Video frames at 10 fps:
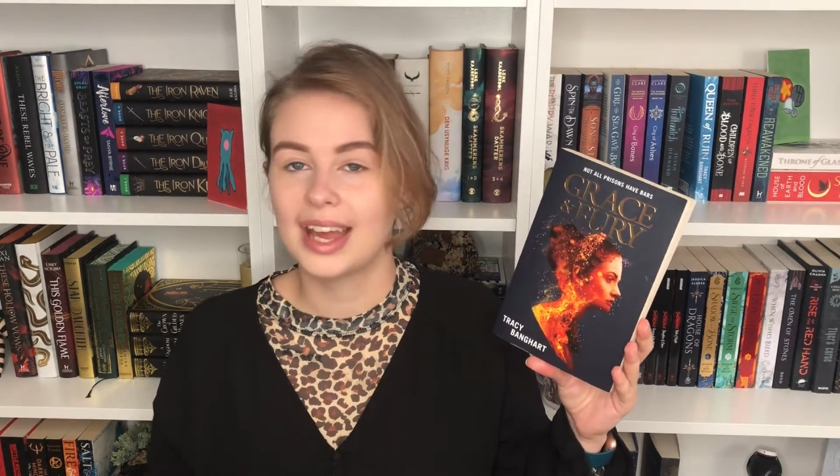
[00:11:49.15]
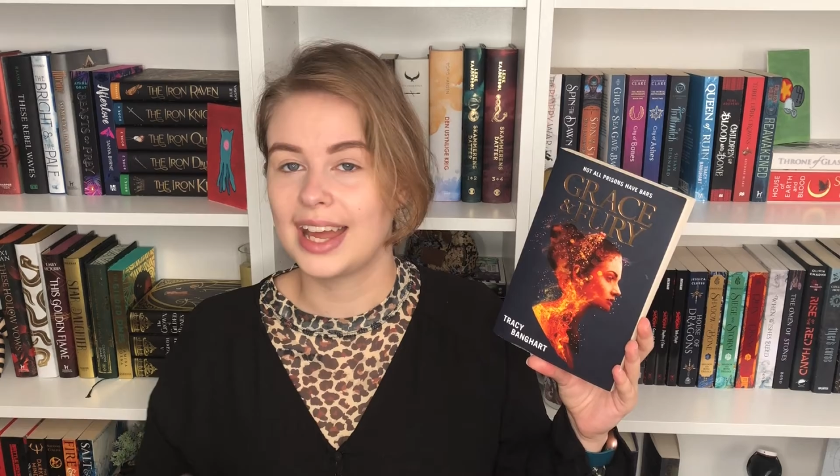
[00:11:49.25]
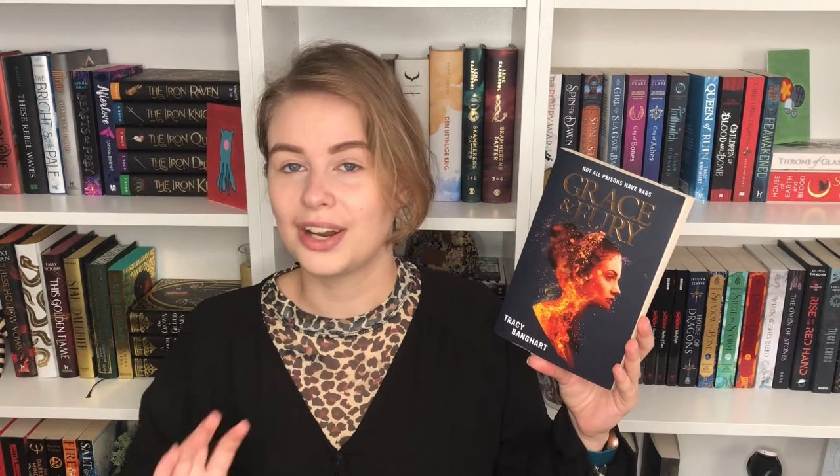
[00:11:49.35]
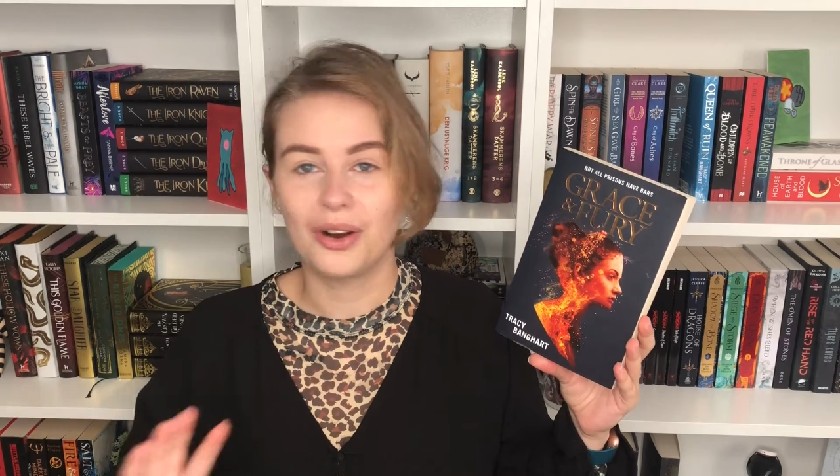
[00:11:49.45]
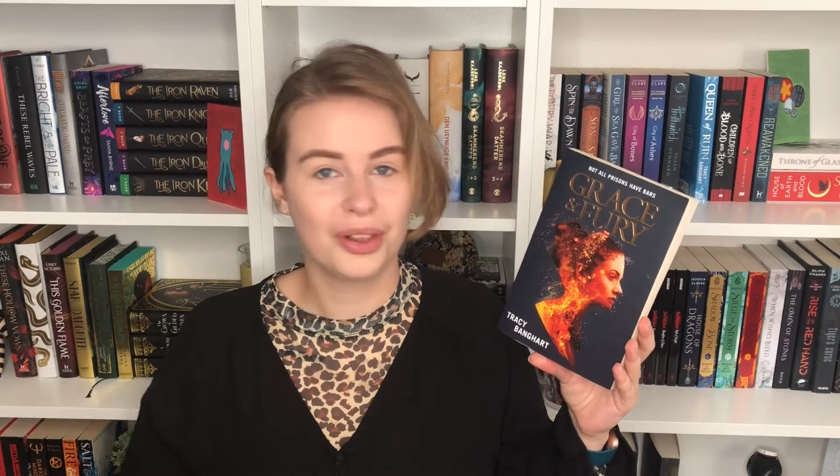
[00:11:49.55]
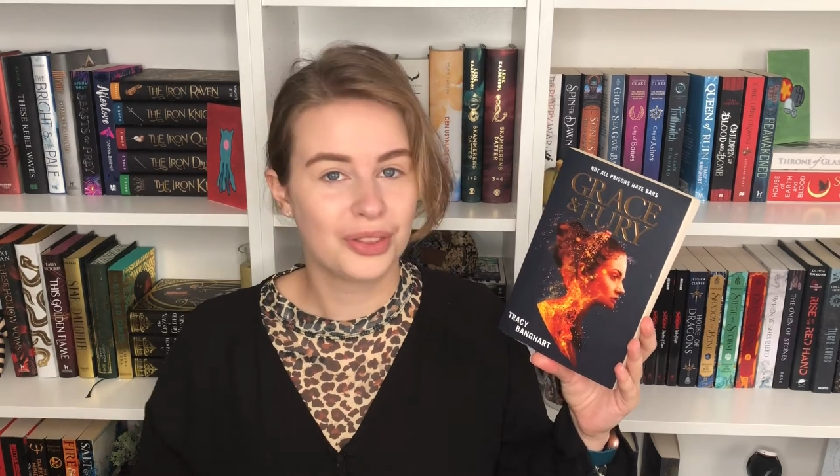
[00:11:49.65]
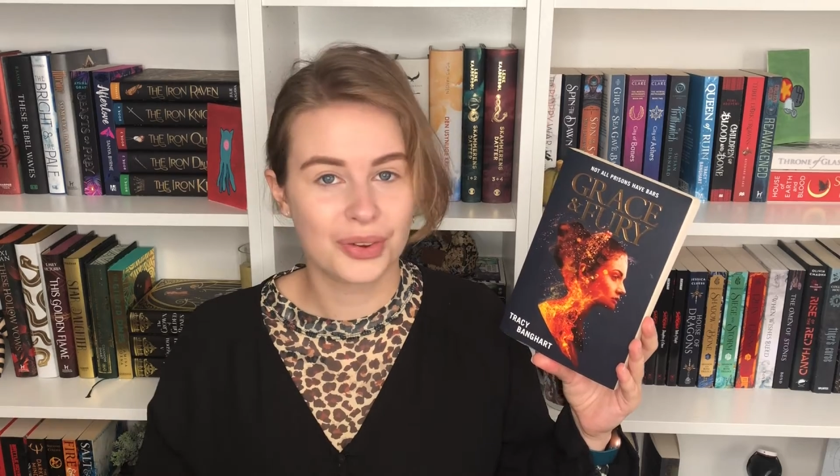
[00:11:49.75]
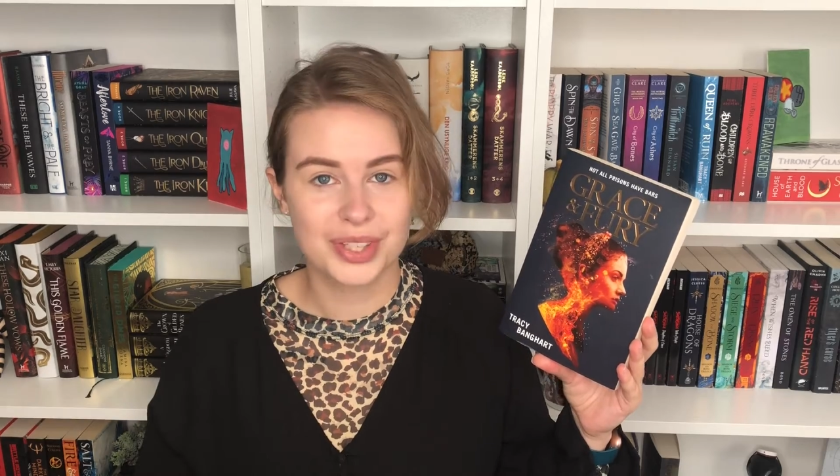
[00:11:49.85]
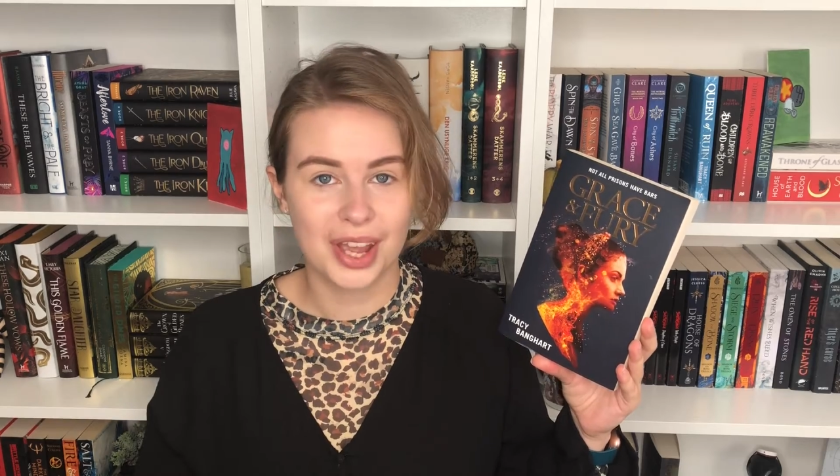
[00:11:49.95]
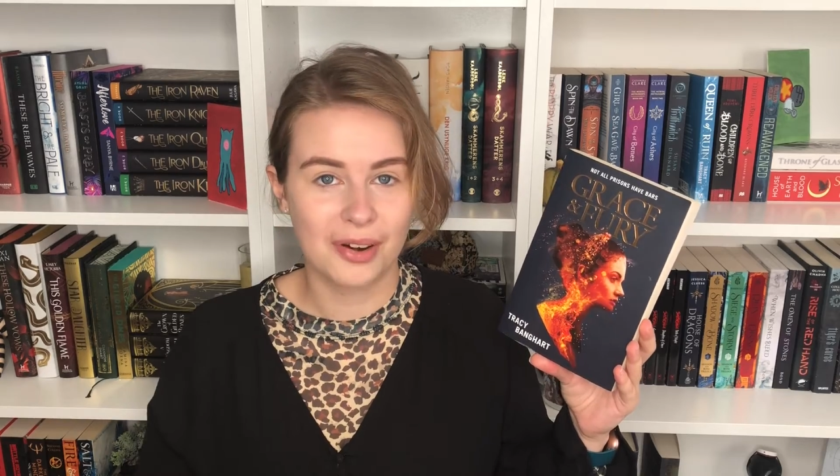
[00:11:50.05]
and all
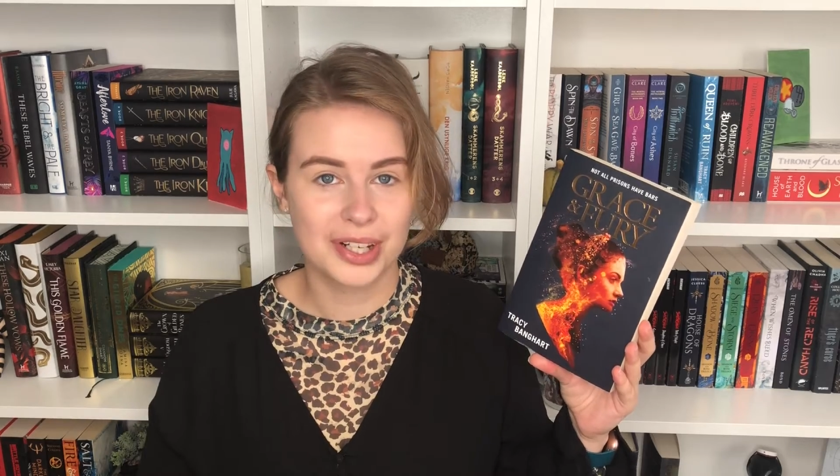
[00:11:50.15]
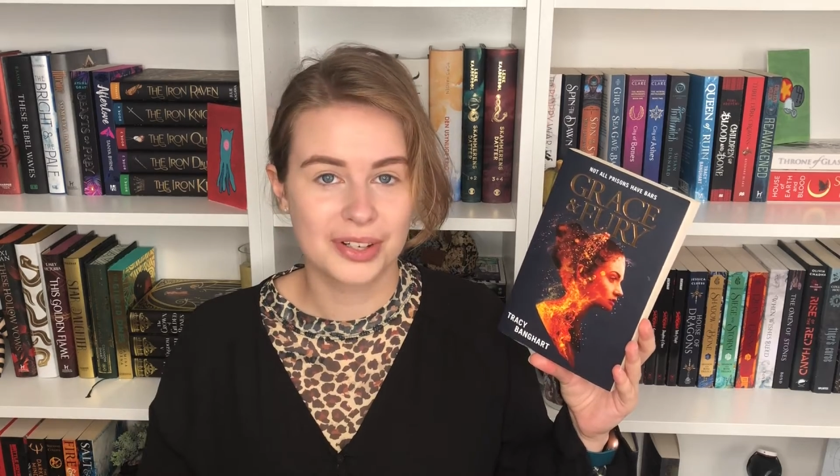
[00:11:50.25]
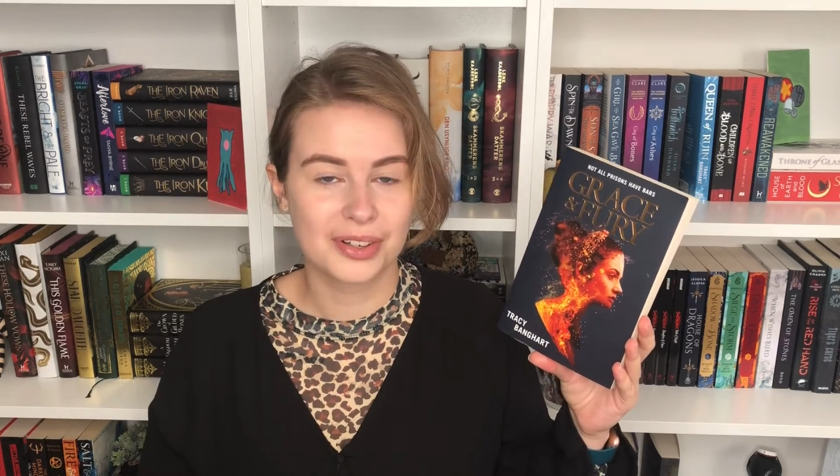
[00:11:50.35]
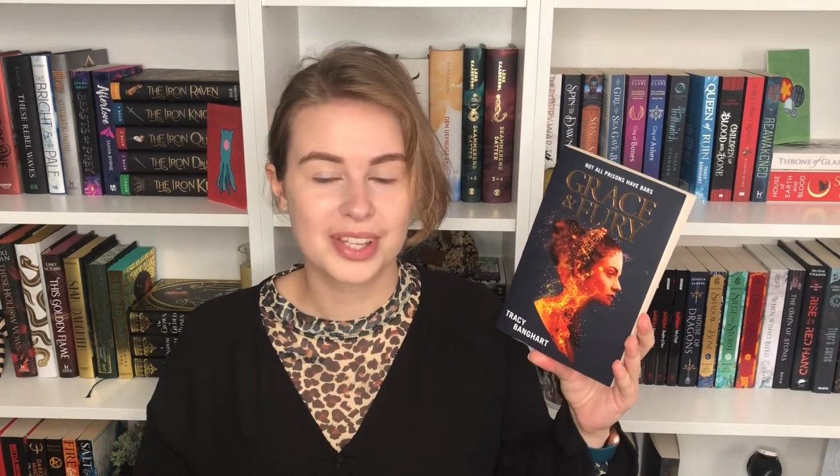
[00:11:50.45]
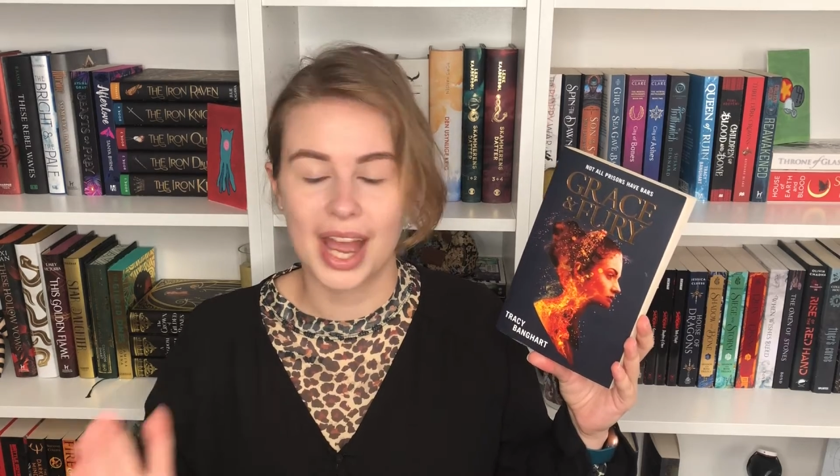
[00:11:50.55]
those characters.